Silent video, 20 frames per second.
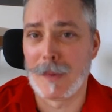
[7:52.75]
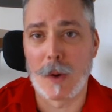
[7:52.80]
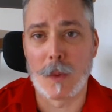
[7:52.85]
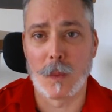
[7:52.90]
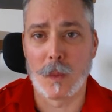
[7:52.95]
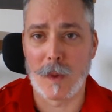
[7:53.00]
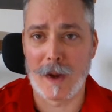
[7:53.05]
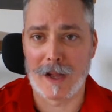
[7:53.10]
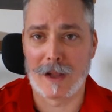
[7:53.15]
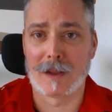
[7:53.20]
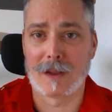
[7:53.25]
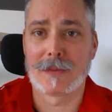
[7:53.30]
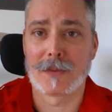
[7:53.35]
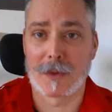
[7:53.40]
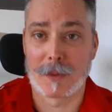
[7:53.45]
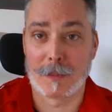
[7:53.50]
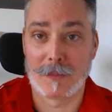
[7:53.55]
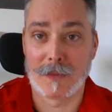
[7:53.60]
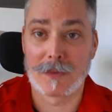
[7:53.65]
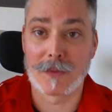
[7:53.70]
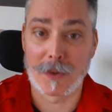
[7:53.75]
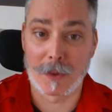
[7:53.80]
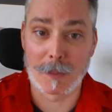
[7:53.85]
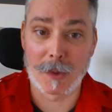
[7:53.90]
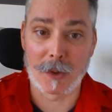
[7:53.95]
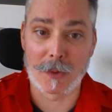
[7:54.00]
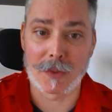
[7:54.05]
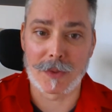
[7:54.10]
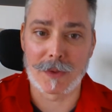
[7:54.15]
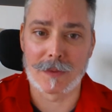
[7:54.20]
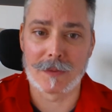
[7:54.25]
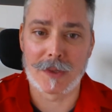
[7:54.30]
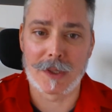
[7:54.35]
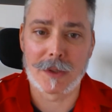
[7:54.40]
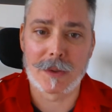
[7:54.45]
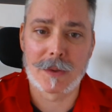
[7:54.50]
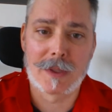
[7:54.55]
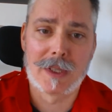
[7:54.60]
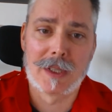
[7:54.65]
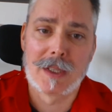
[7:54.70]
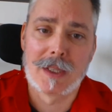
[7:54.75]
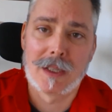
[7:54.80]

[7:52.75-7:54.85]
well for both of you,